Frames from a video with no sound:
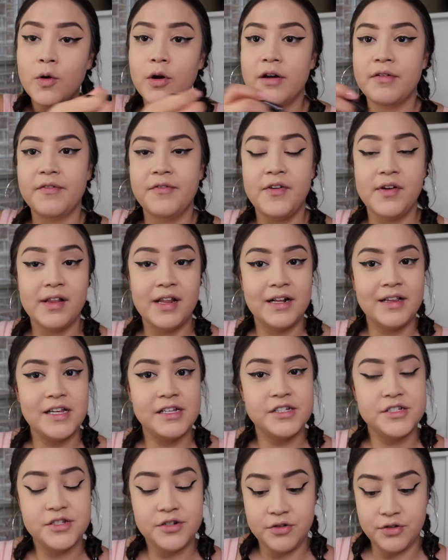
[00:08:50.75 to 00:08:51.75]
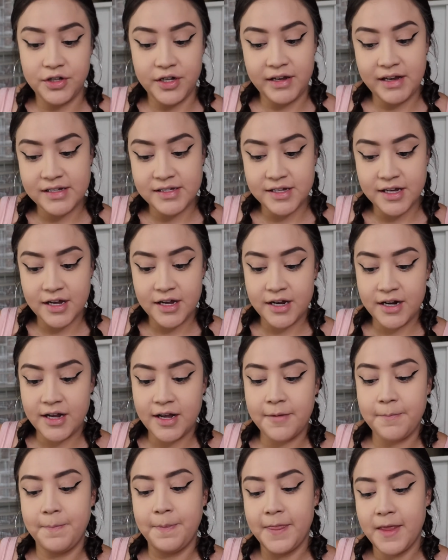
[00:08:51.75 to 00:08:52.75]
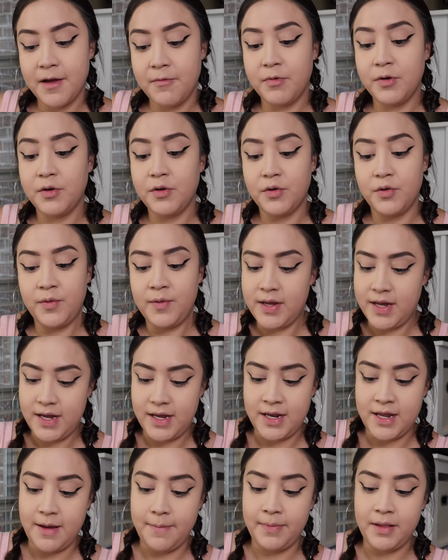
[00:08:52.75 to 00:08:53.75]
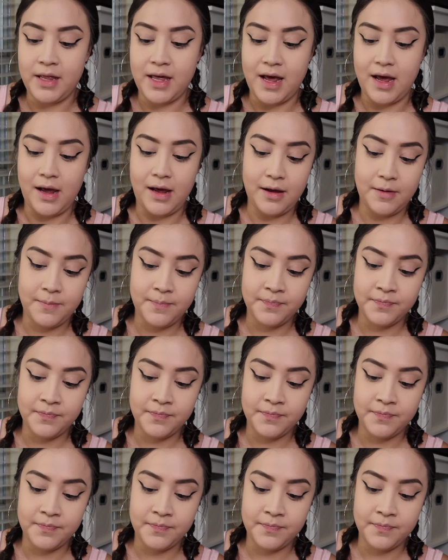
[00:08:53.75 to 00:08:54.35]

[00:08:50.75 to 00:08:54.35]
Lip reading: if I feel like they just don't look as good, I will go and apply